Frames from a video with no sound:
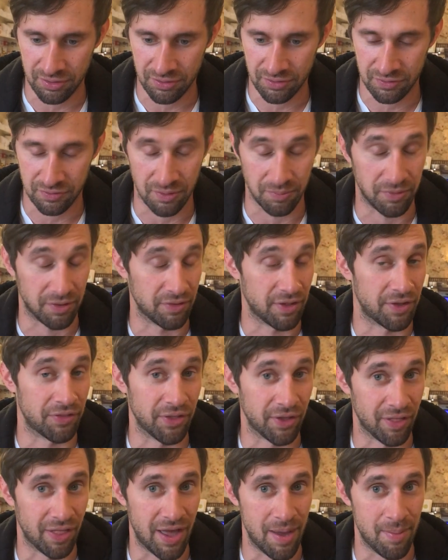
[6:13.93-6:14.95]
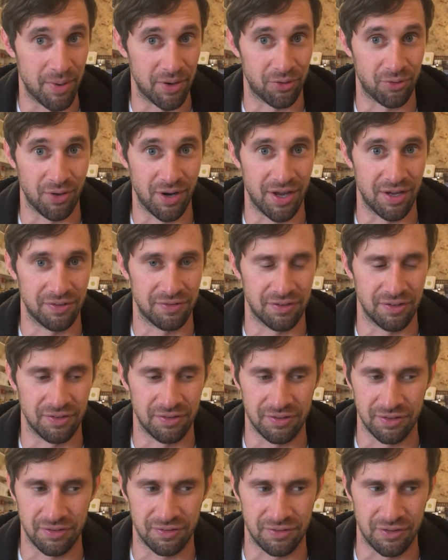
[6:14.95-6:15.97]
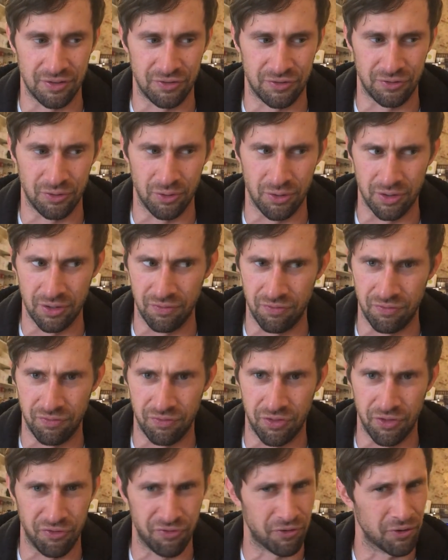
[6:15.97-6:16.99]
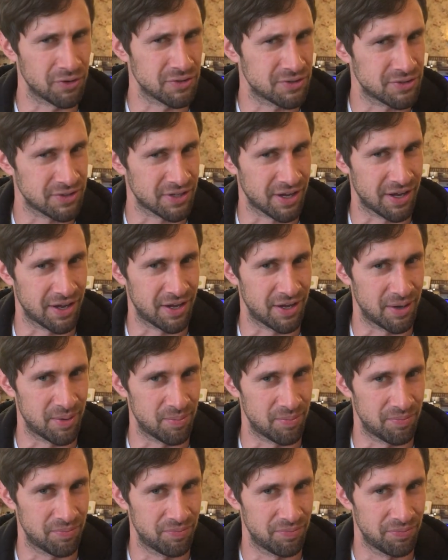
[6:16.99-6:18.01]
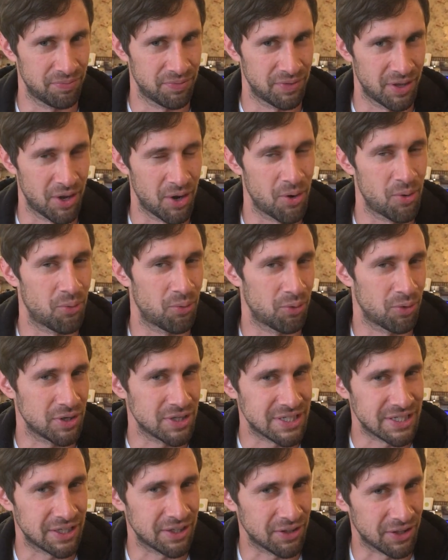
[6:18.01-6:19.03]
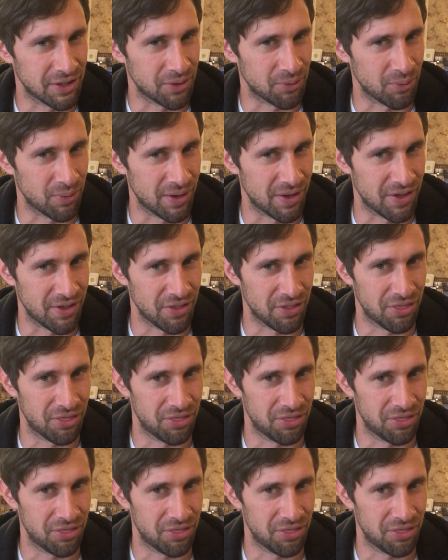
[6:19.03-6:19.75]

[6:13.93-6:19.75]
something like the climate crisis, it's sort of the first time we're dealing with